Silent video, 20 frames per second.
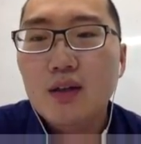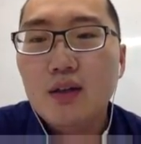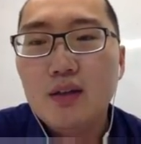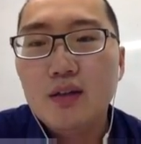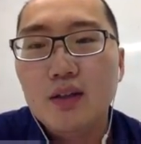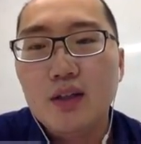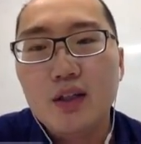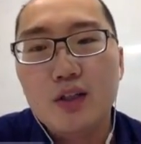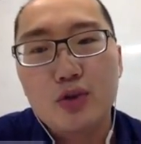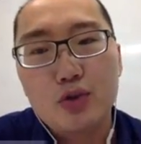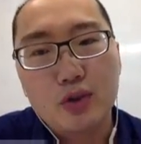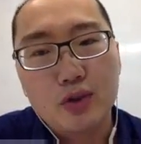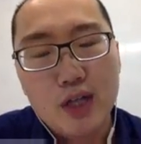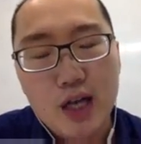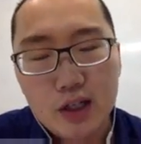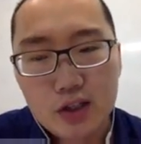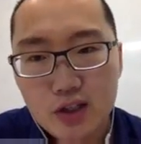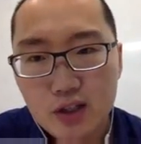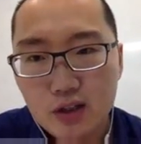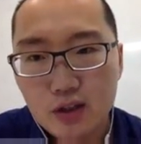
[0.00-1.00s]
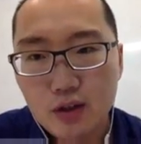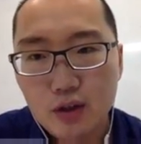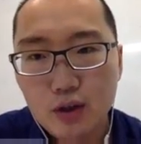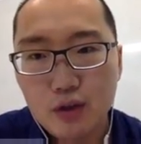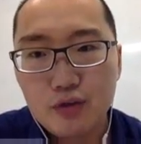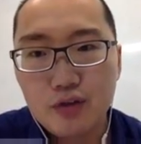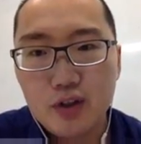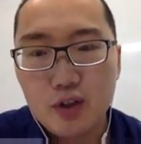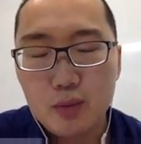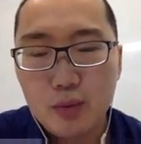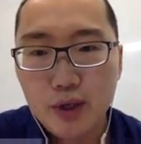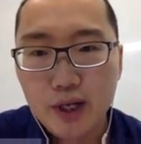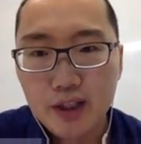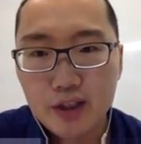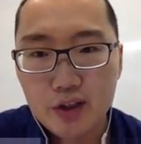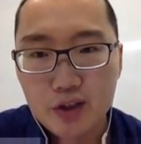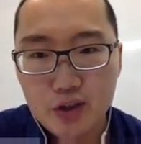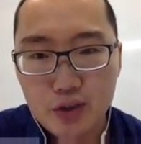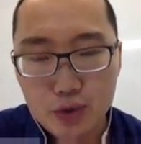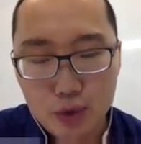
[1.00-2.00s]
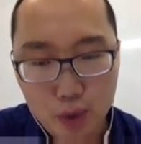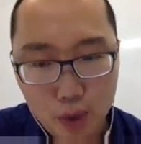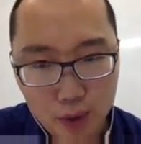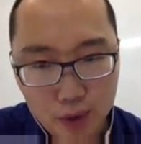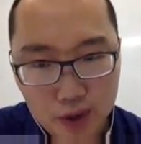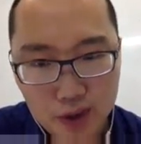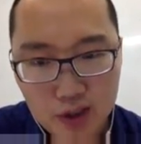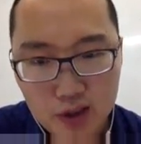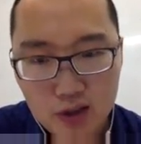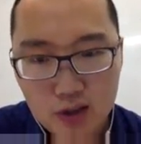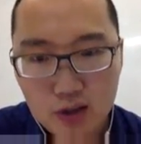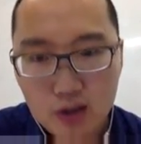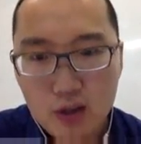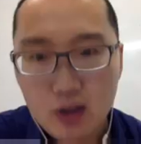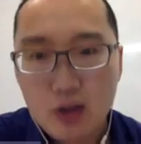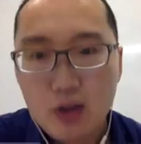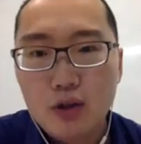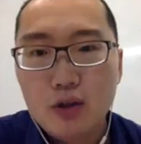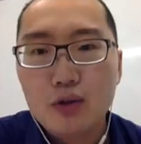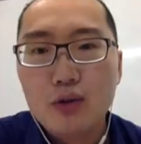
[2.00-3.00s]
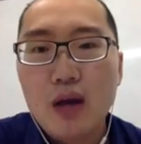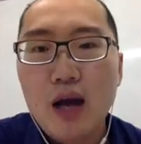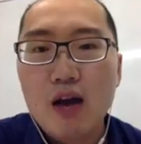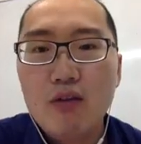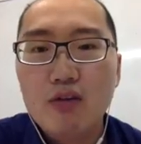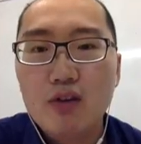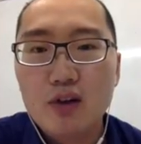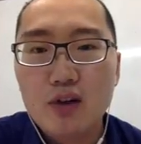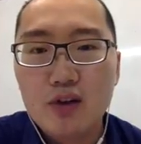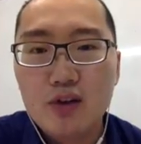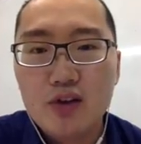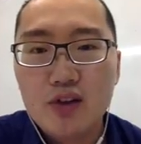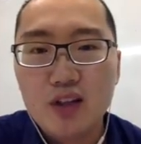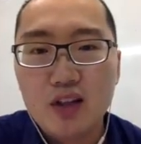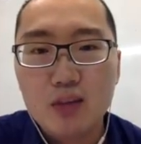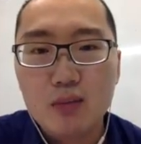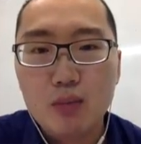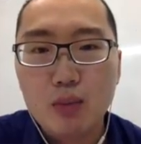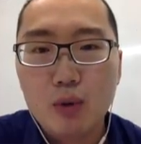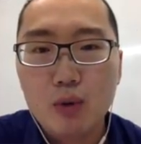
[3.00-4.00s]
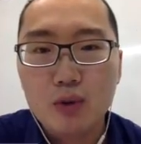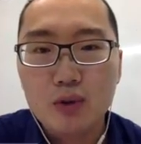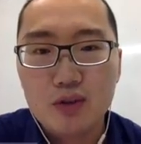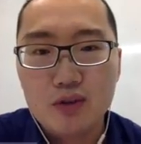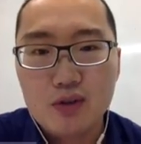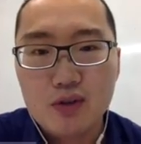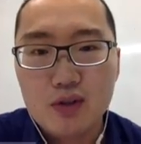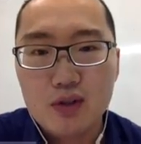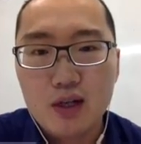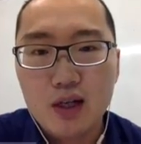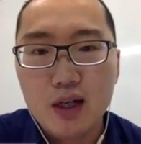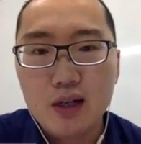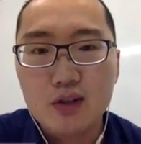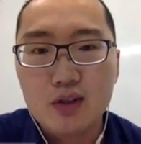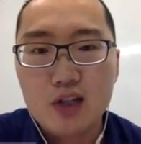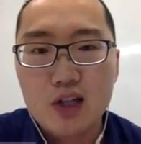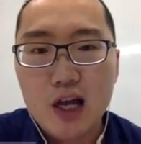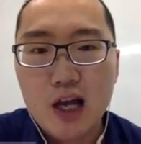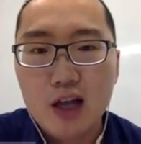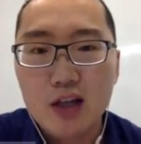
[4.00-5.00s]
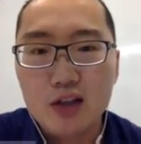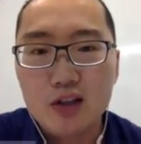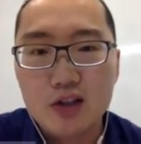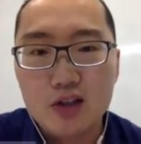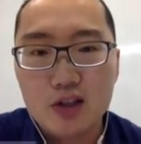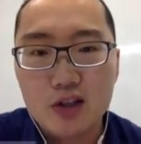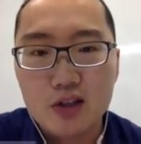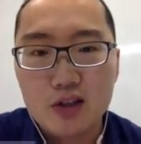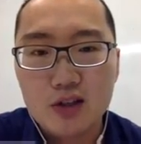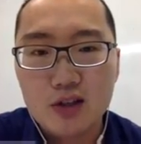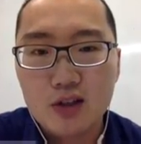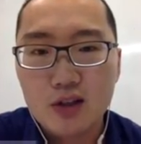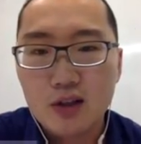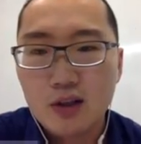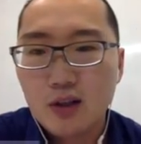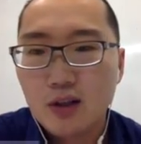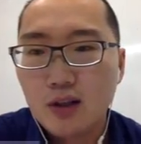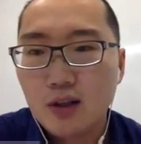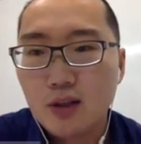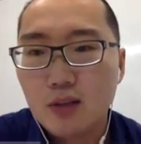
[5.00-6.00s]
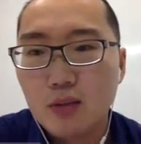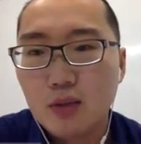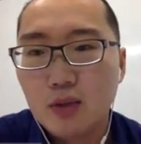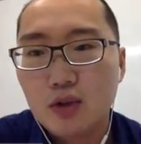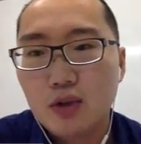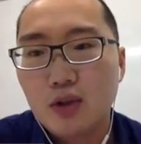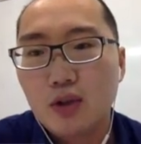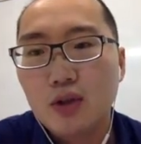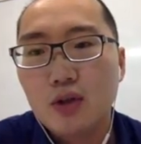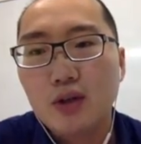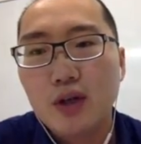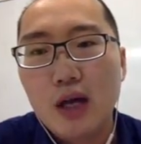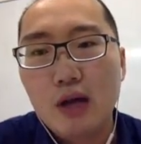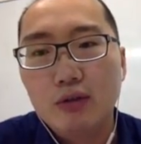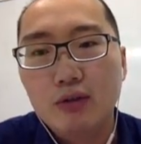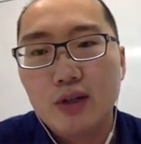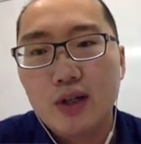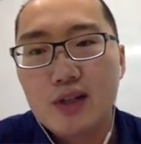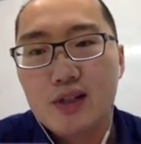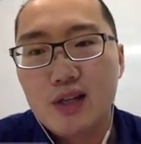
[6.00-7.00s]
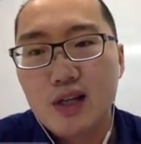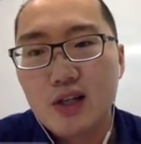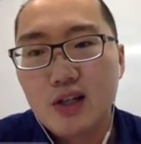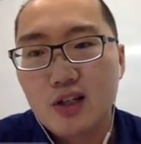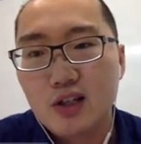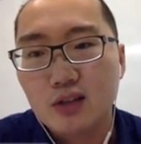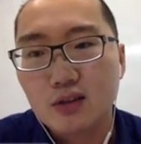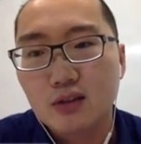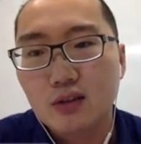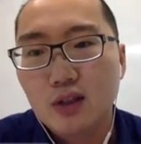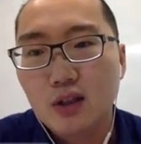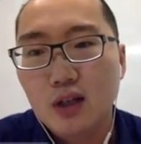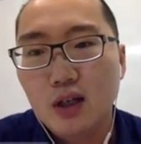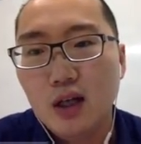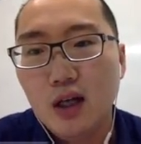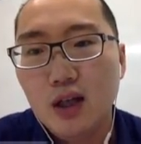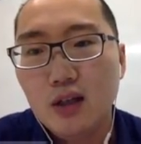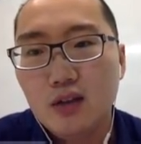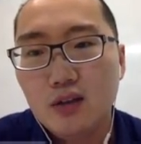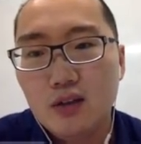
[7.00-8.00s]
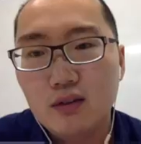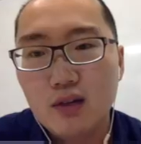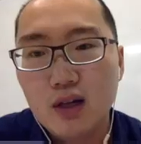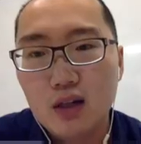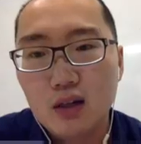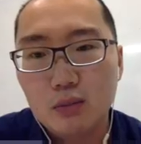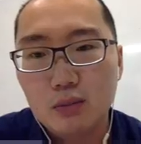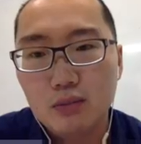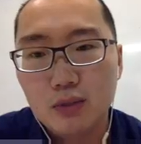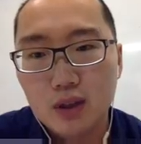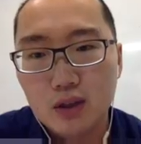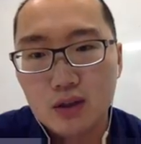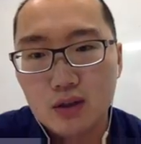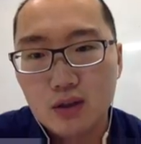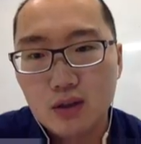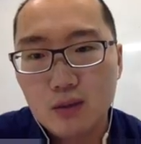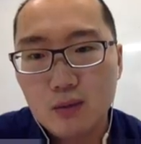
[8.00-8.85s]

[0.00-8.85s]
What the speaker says: In the introduction of thermal energy storage, you have learned the importance and challenges in material characterization and development.